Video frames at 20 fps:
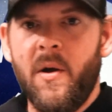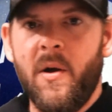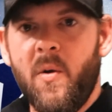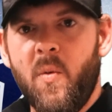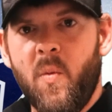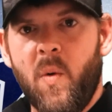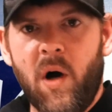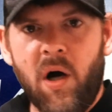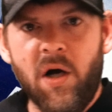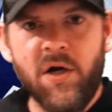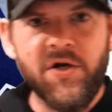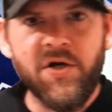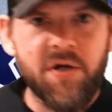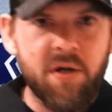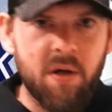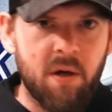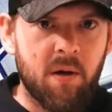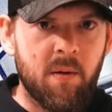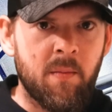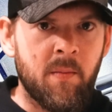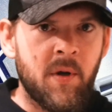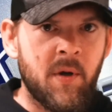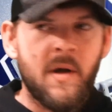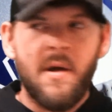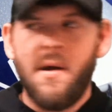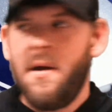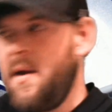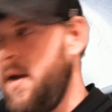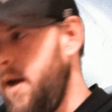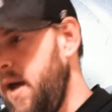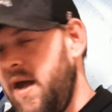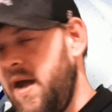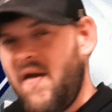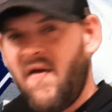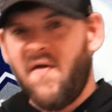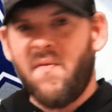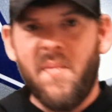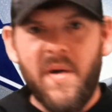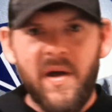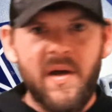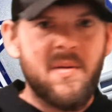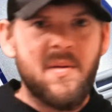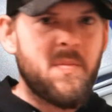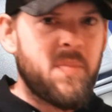washed up, has-been